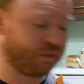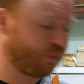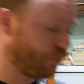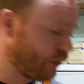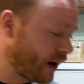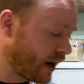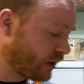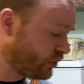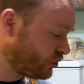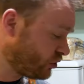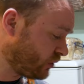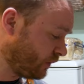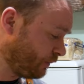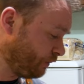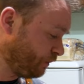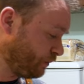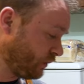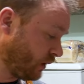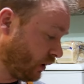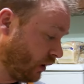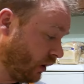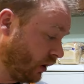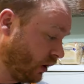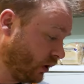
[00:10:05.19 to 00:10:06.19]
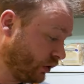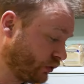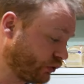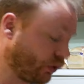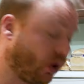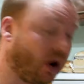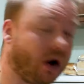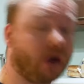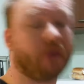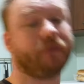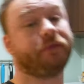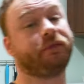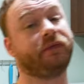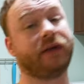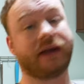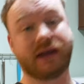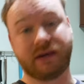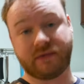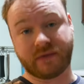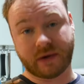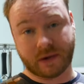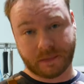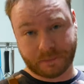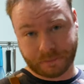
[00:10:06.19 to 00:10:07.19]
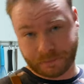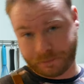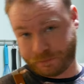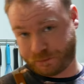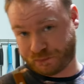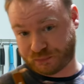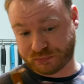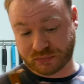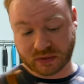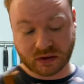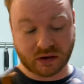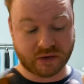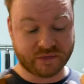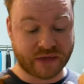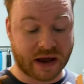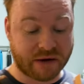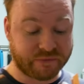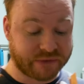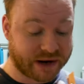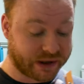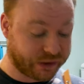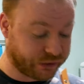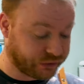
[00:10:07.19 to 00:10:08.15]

of fresh, sort of hot flavour of that red